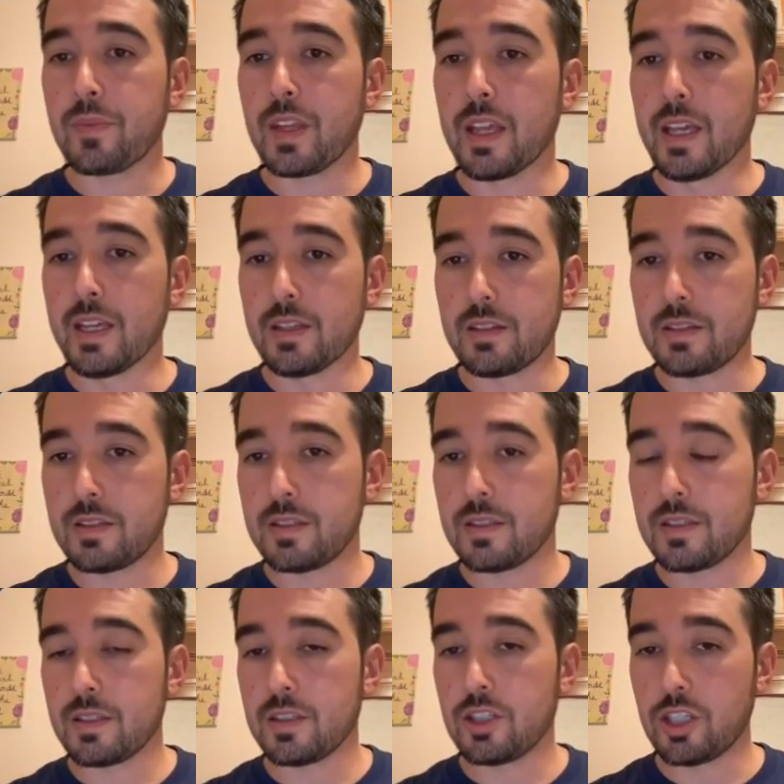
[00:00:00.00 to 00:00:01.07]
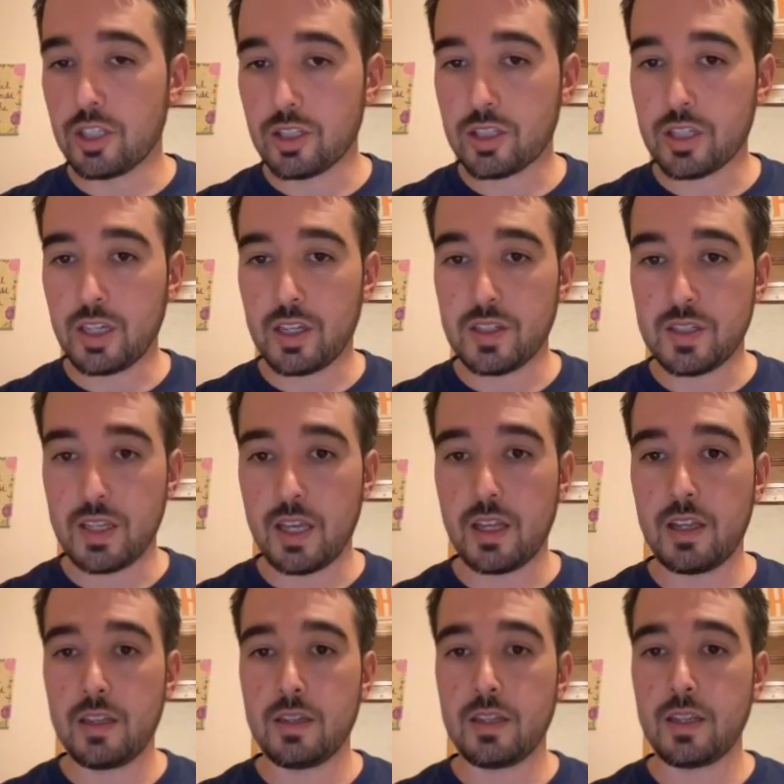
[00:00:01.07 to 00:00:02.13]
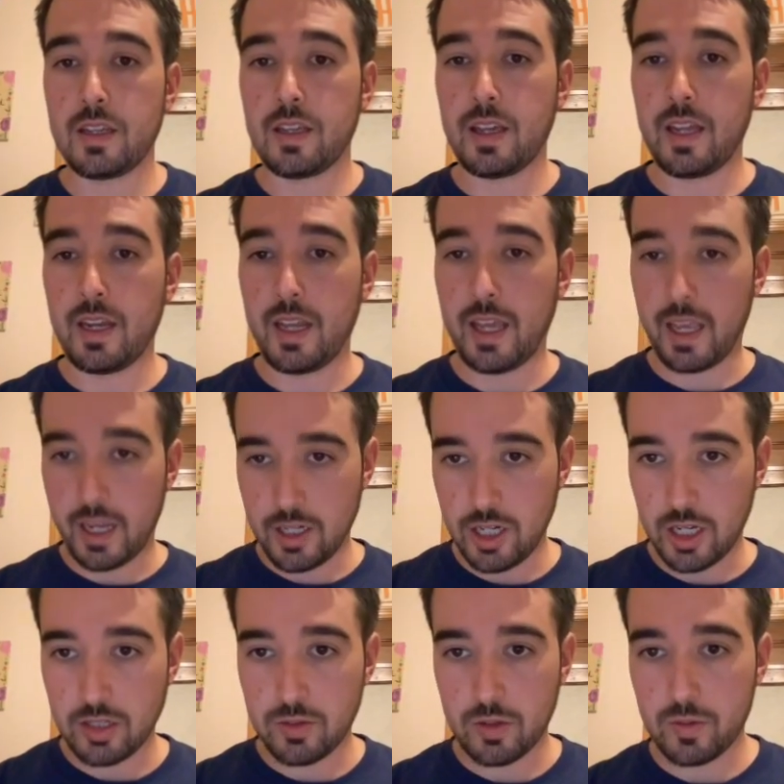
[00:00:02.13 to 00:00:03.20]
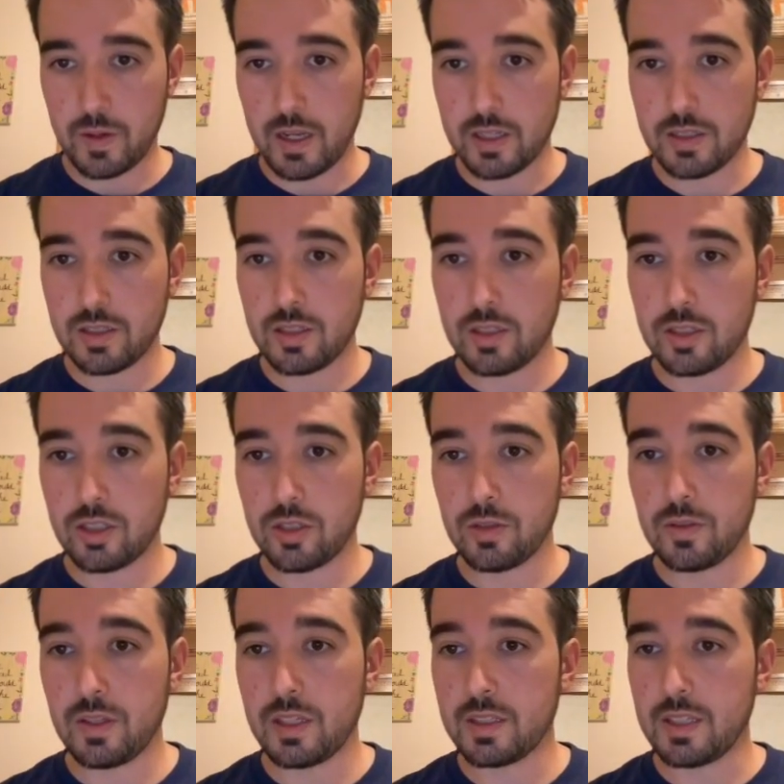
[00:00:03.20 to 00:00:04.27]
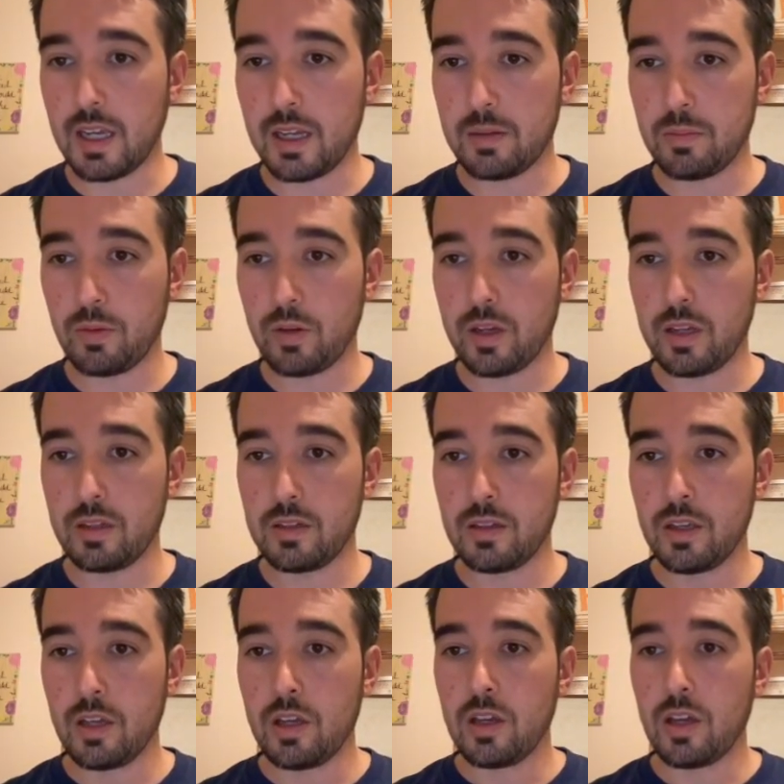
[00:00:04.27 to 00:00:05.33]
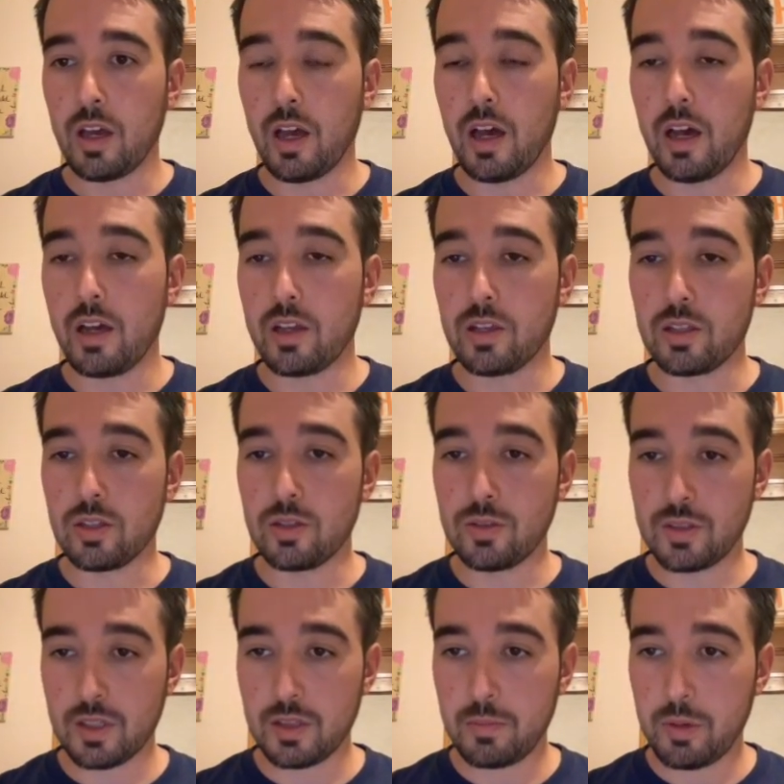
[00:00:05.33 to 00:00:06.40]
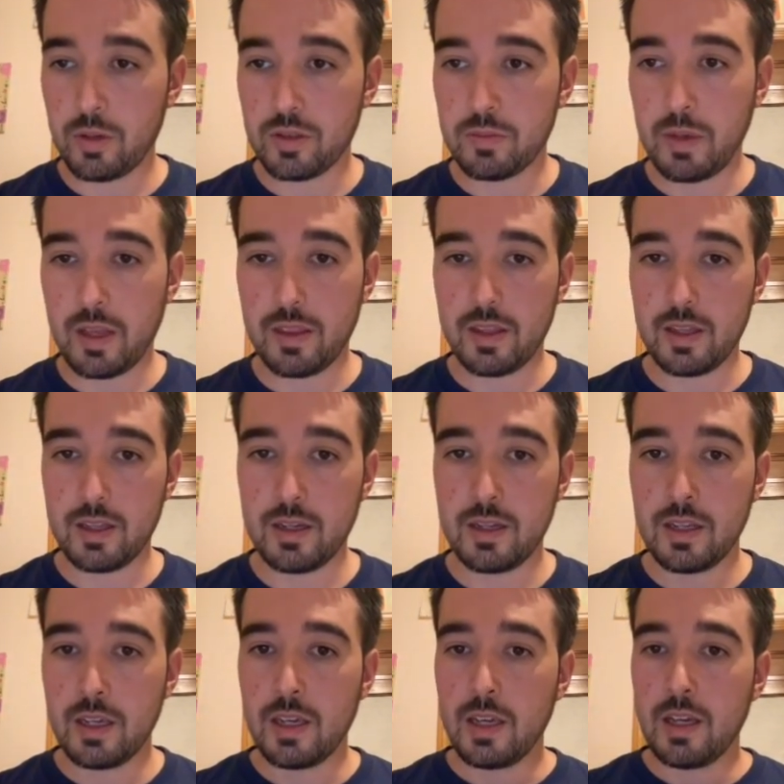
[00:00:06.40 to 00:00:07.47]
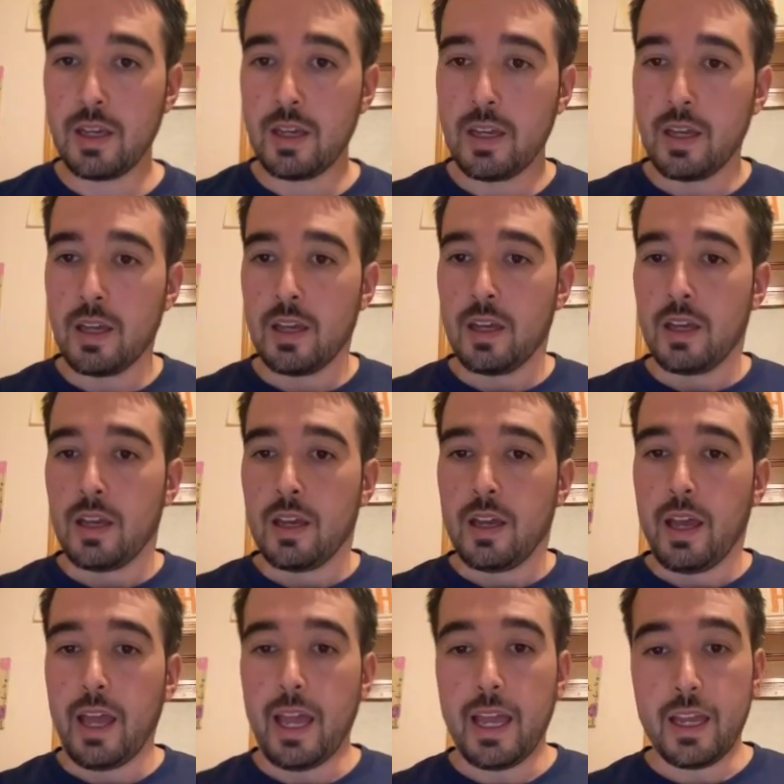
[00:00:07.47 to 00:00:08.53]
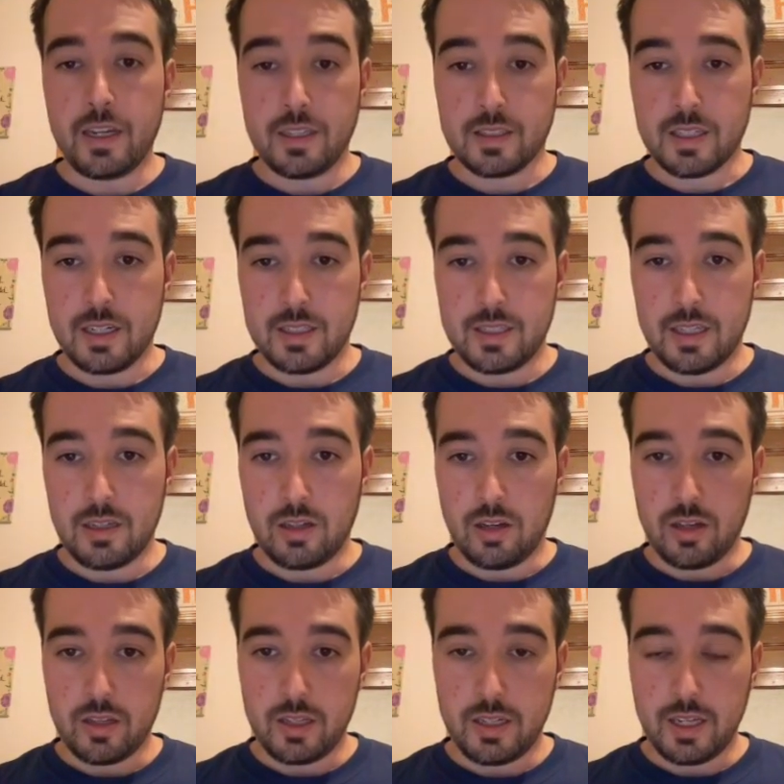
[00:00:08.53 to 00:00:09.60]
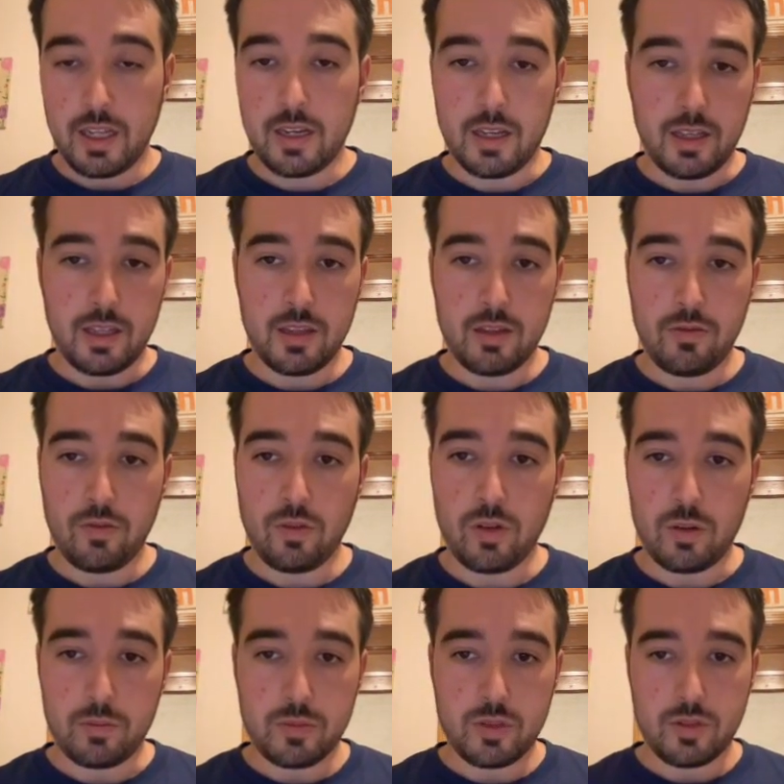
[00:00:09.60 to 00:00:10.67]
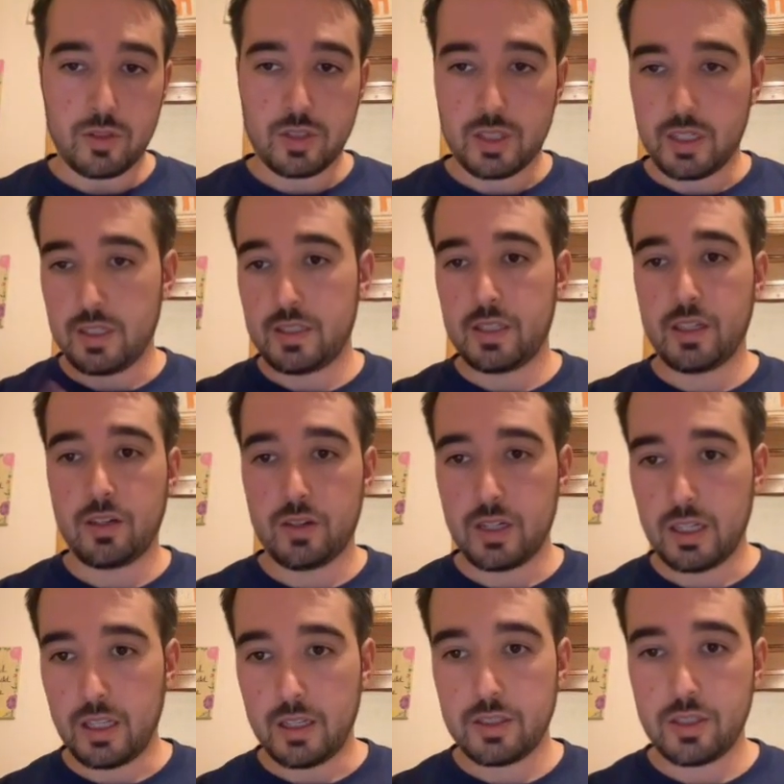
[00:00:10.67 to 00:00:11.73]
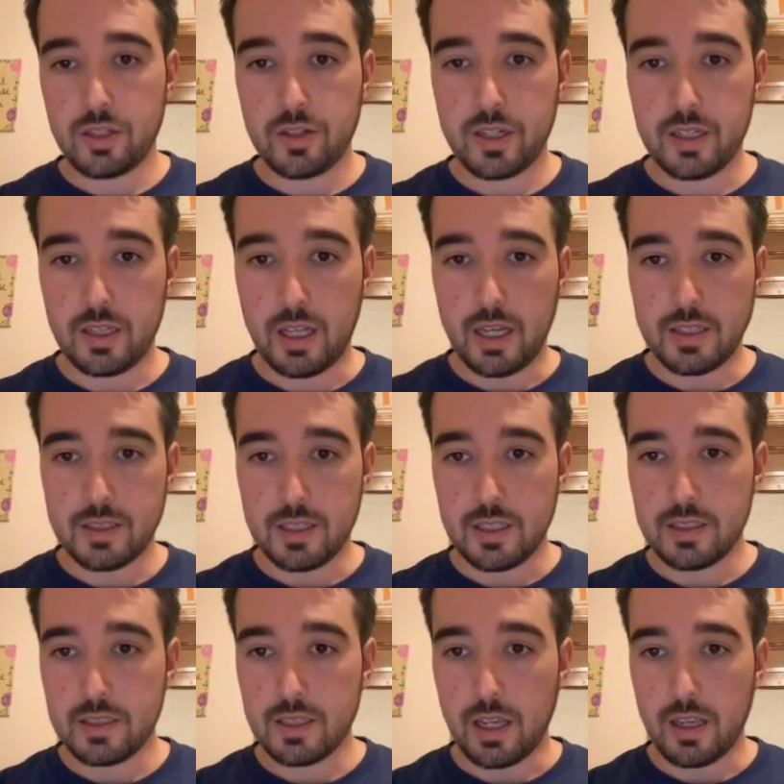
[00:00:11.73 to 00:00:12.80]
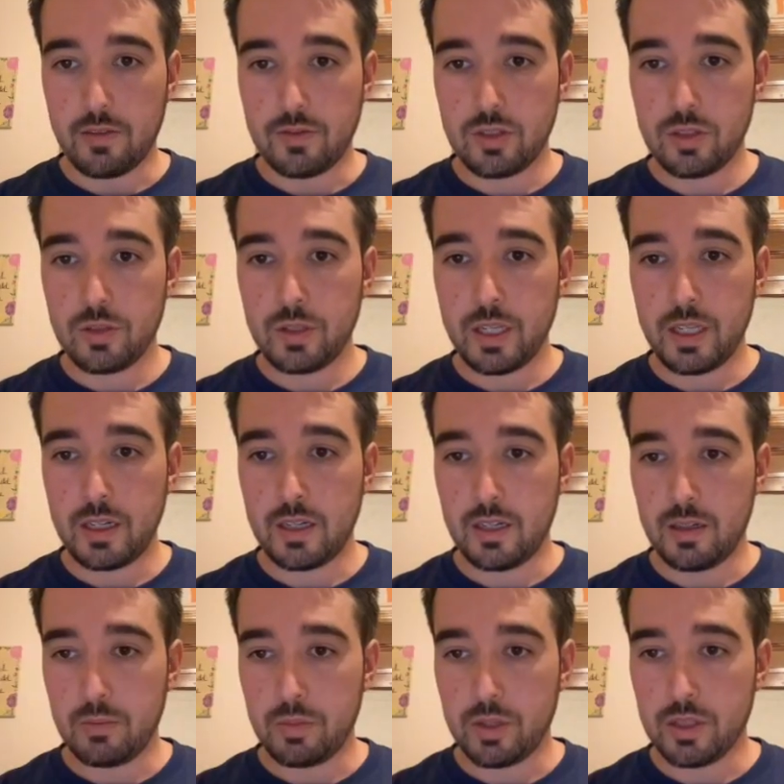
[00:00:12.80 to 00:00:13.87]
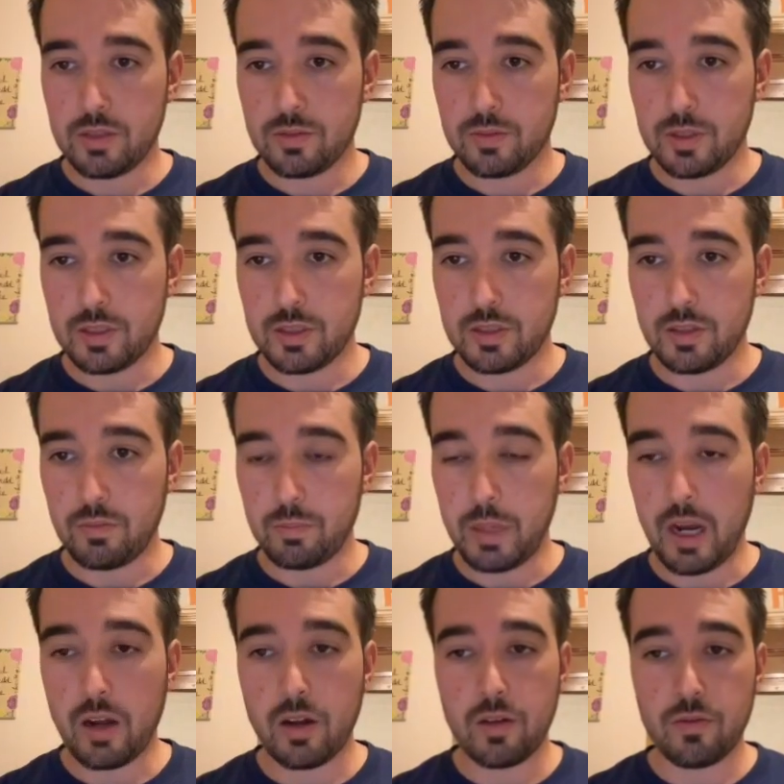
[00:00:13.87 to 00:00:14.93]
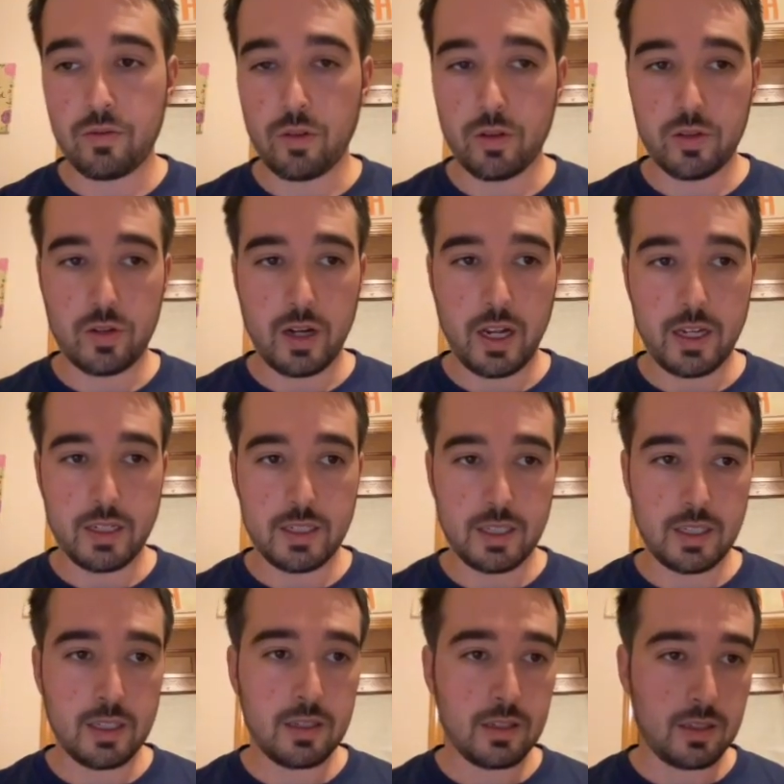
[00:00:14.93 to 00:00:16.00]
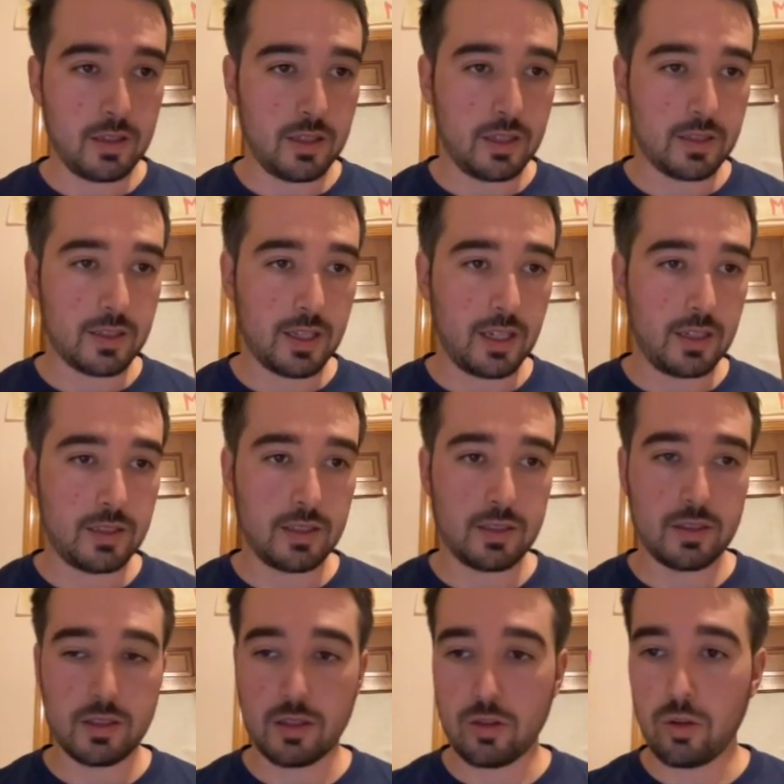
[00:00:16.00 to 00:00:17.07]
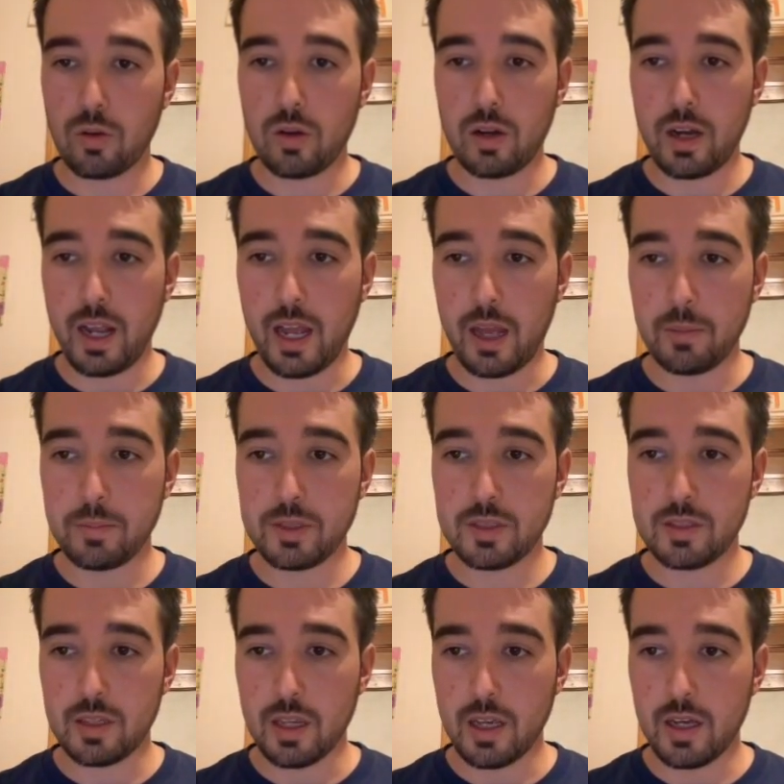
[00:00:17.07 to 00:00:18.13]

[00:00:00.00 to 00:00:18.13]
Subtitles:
It's just going to send an Ajax request to this endpoint using the post method, and it's going to send all the data in the form. So it's just going to serialize this. I have two hidden inputs, which is the parent folder ID. In this case, it's the core apps.